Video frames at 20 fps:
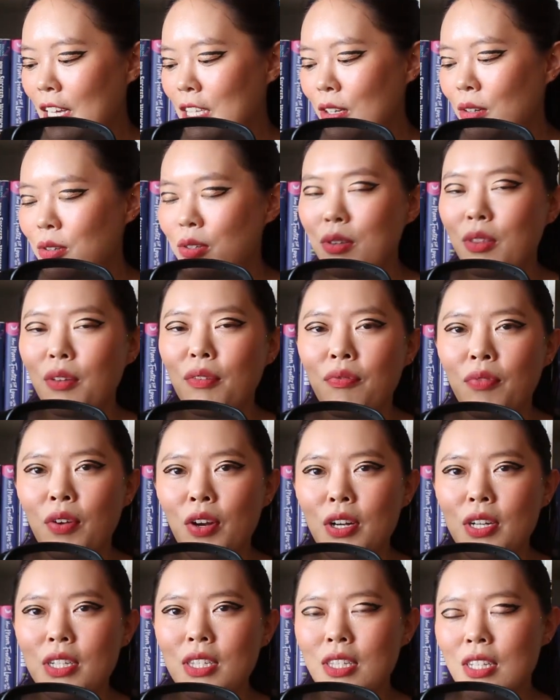It's also the
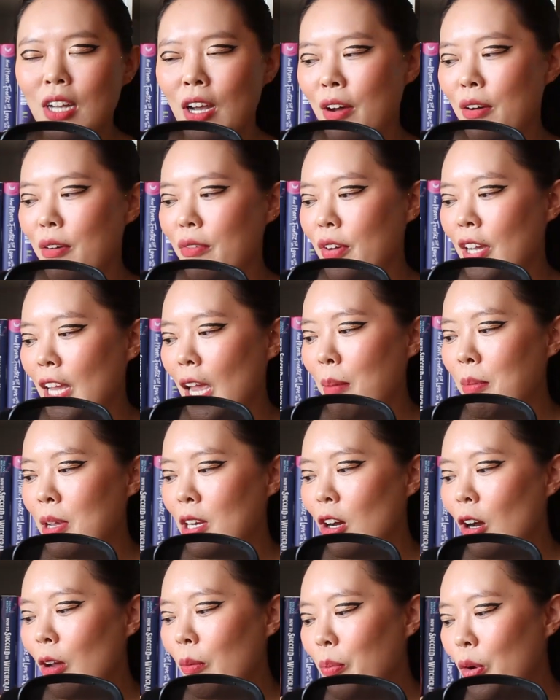first of a Kemi
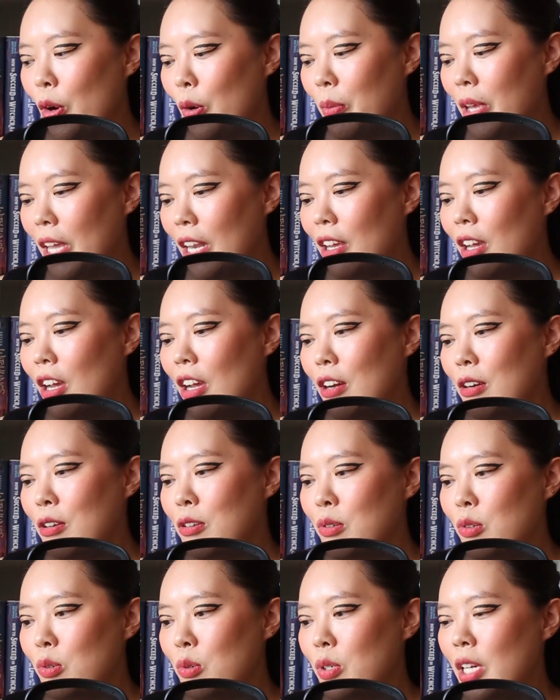Dawn Bowman,
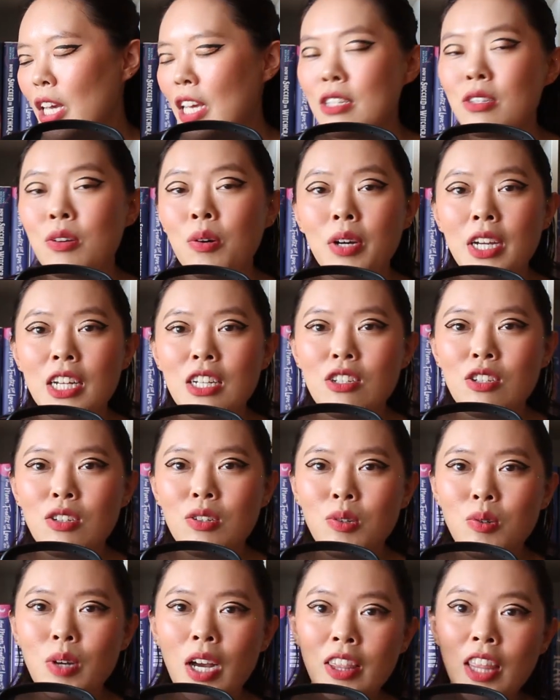who is going
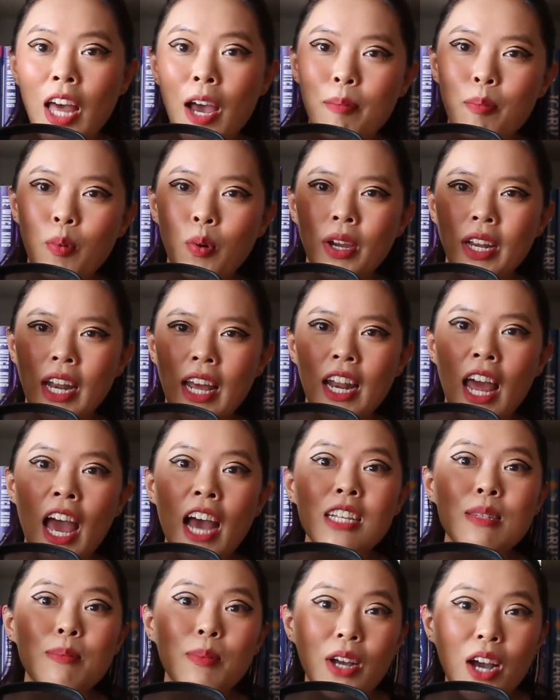to, at that point, and
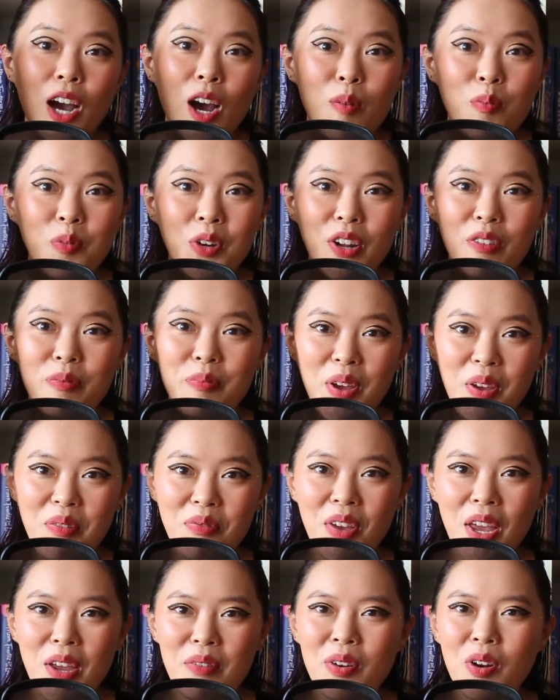has become one of my
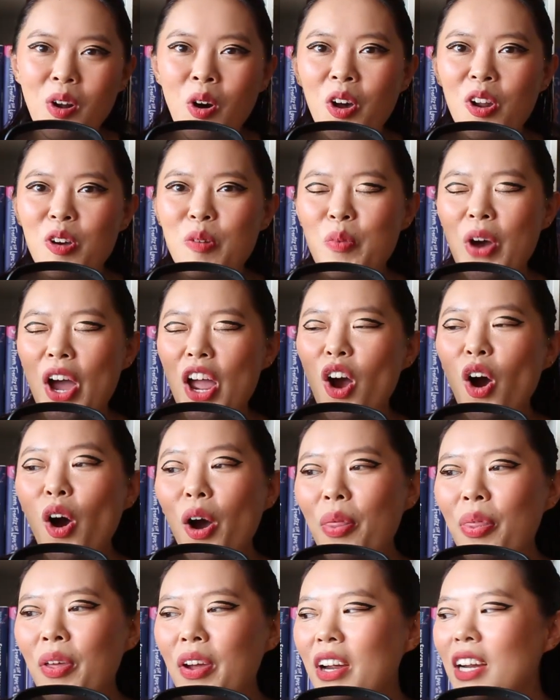favorite auto-buy
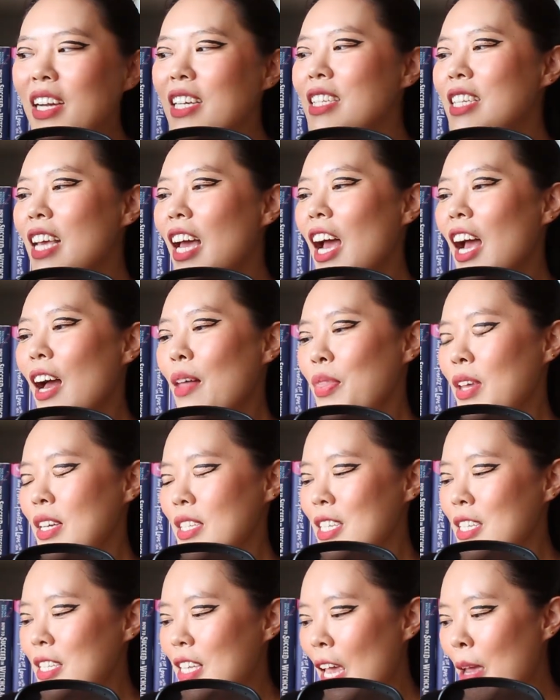authors.
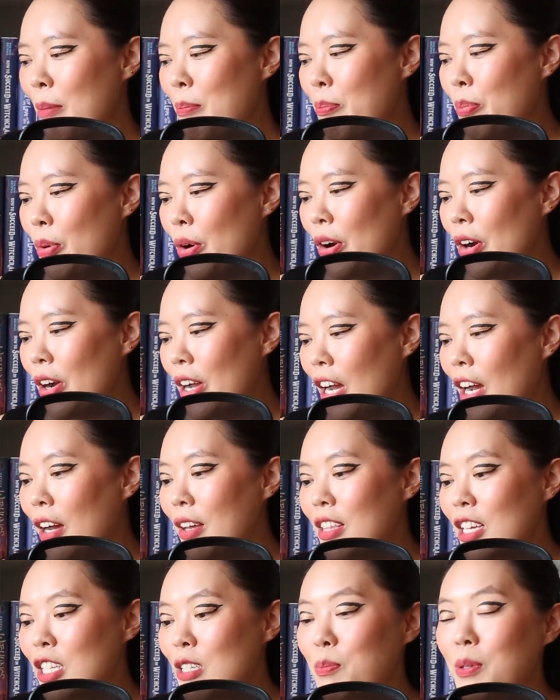This is a book,
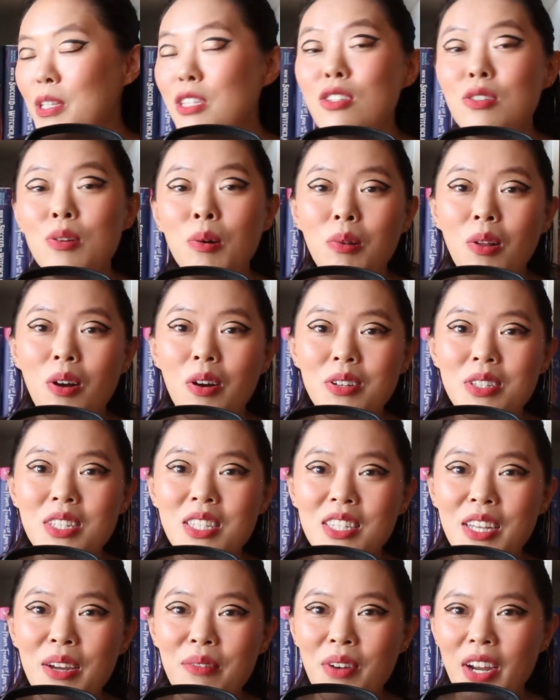it's been so long
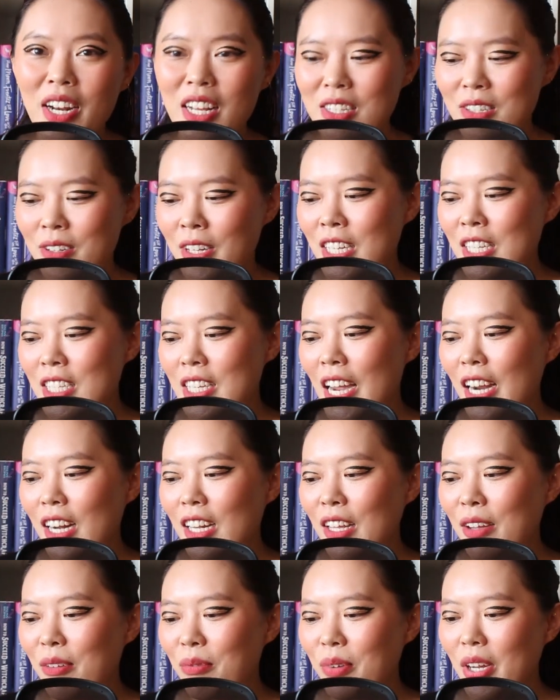since I read it, so I need to
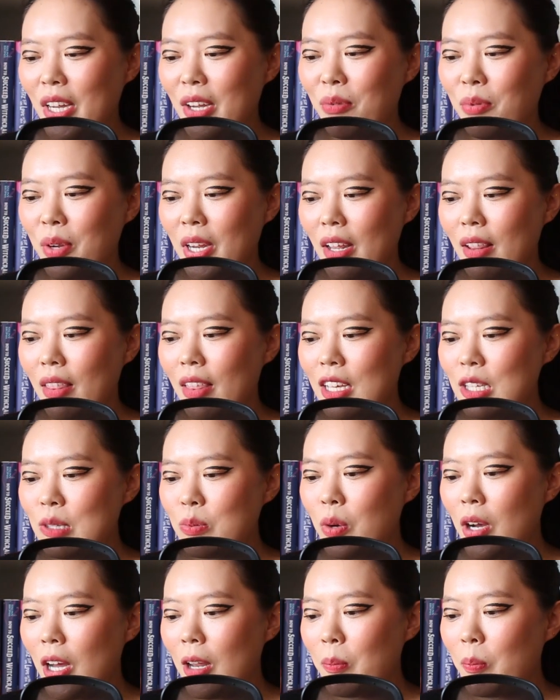actually reread this
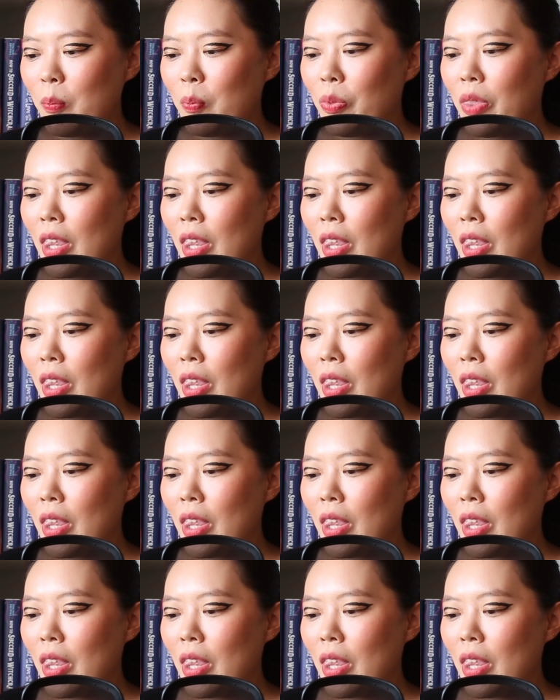one.